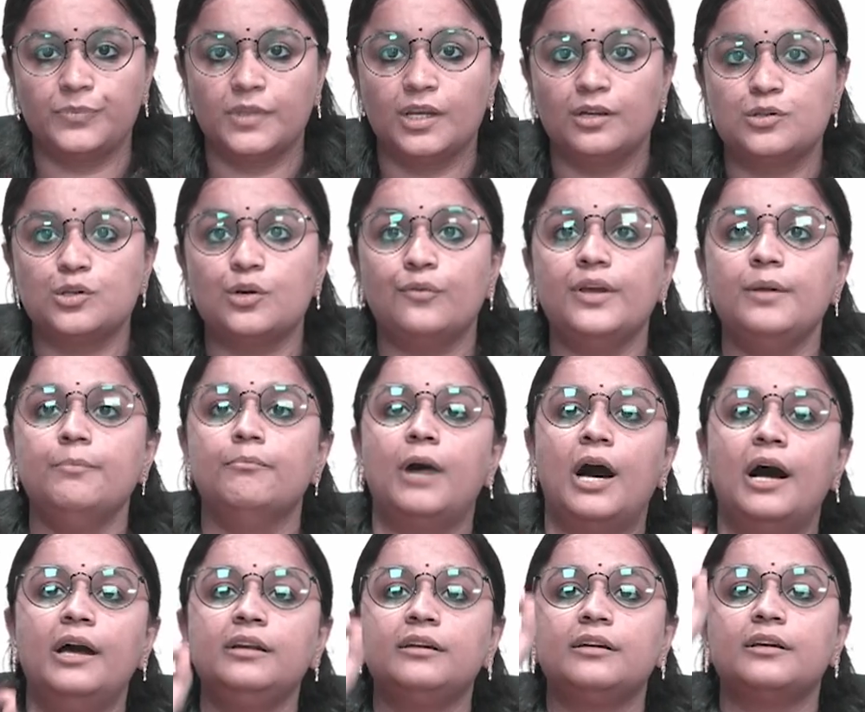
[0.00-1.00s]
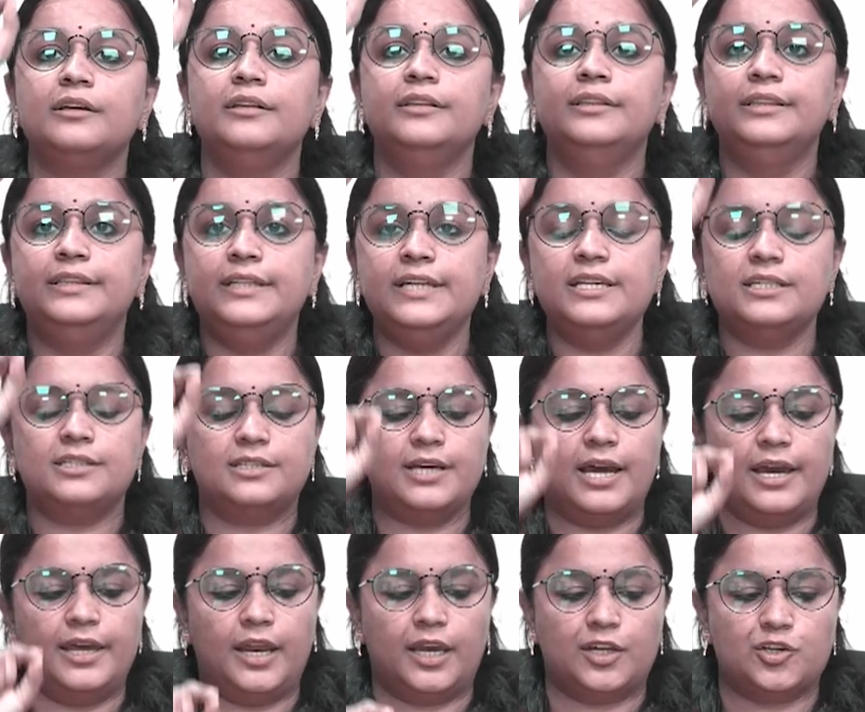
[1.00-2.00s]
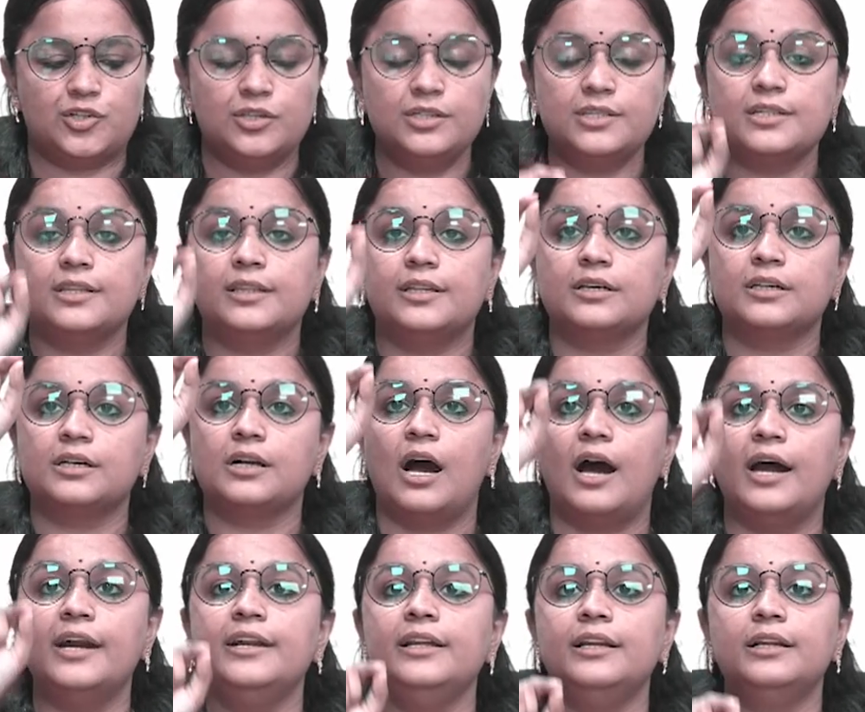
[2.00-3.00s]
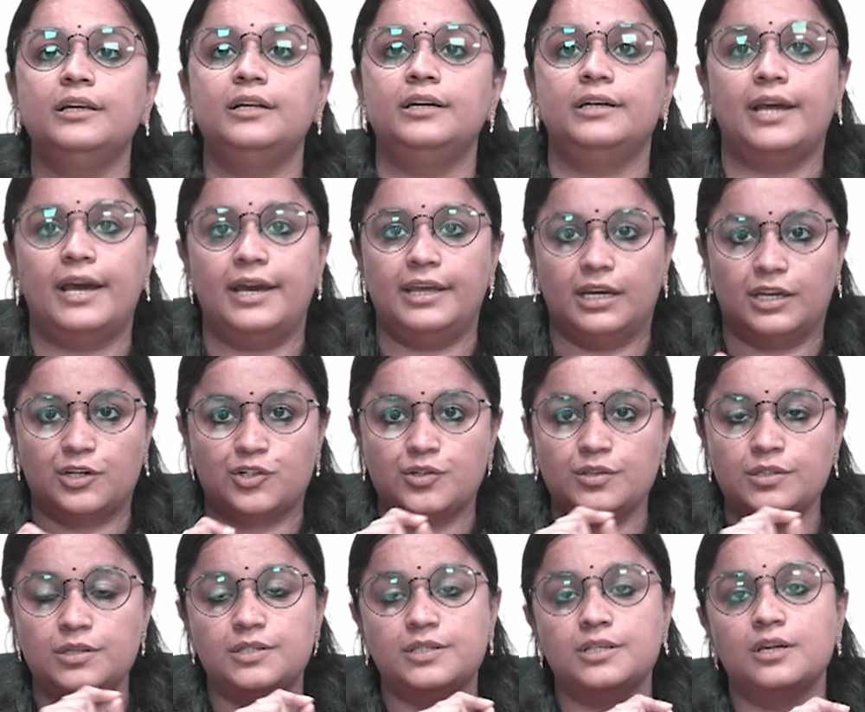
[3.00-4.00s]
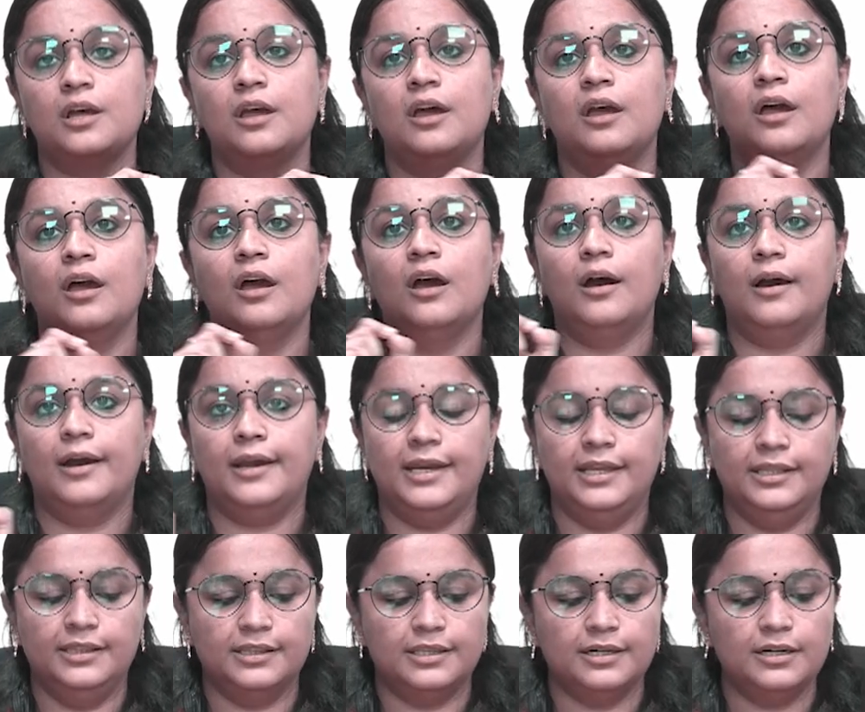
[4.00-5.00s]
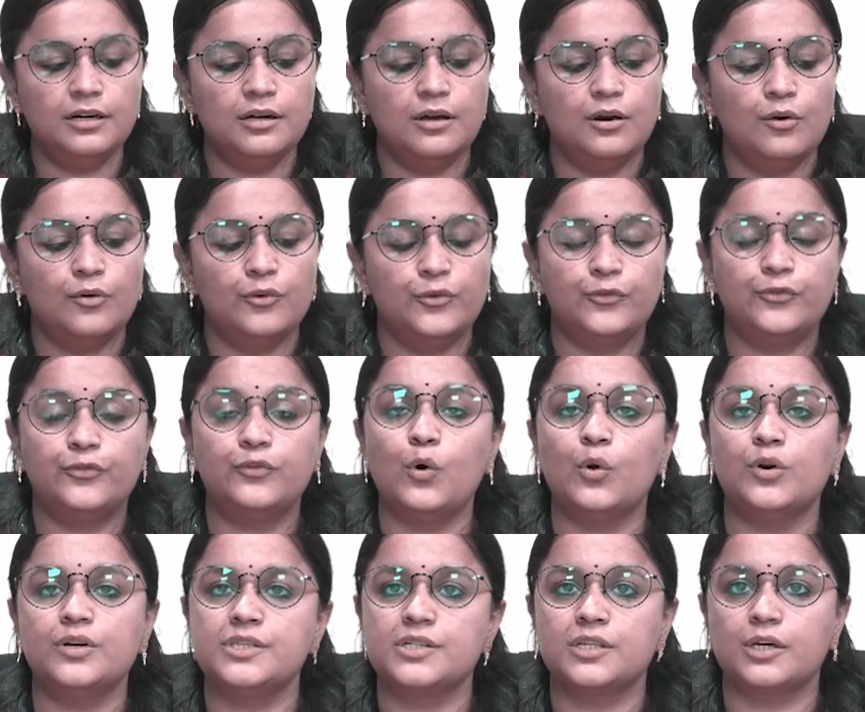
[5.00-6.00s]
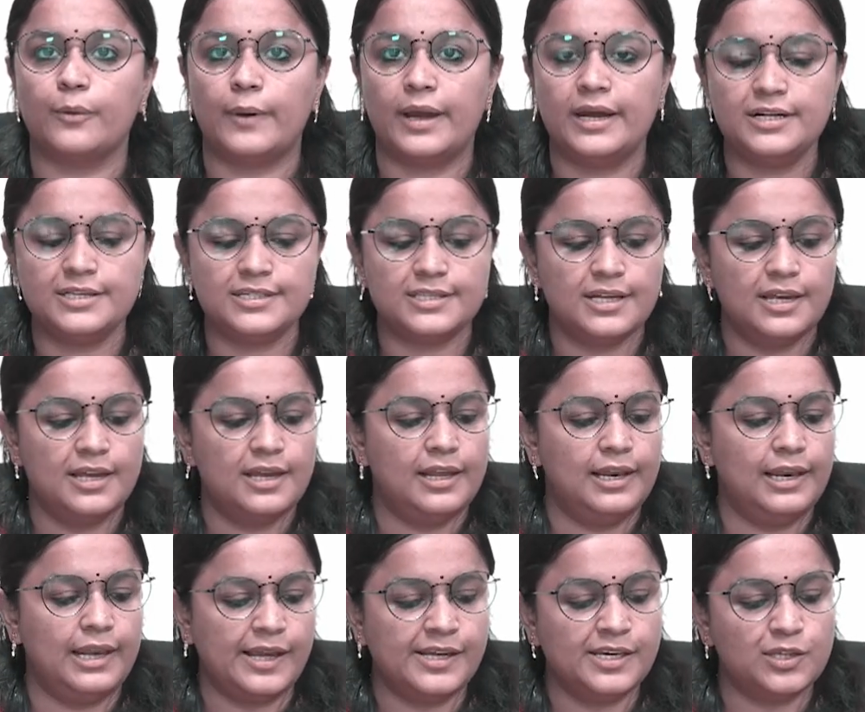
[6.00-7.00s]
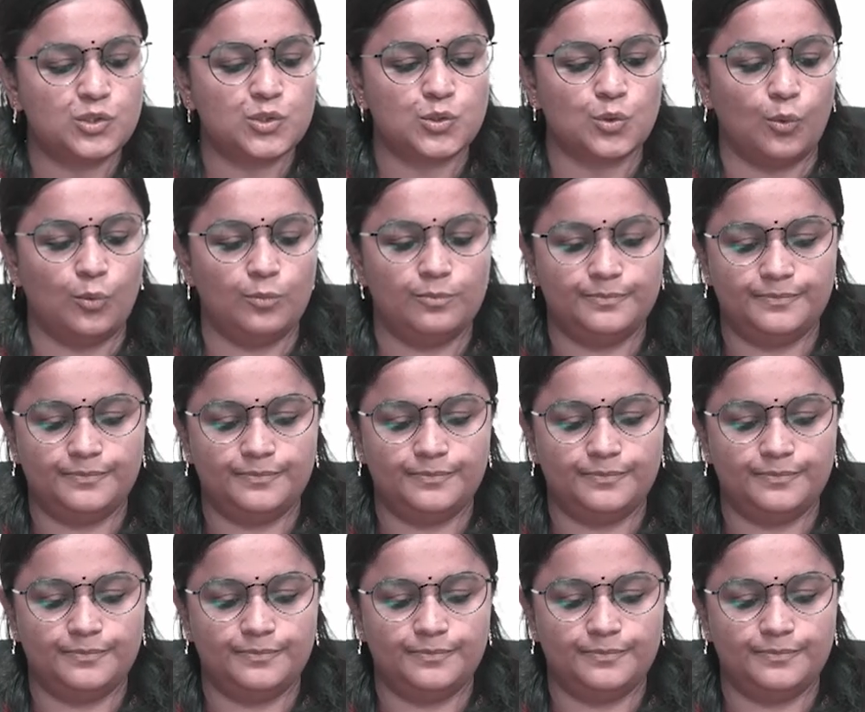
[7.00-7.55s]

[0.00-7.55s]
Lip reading: So, we mark these directions, the cardinal directions in the 4 squares like so.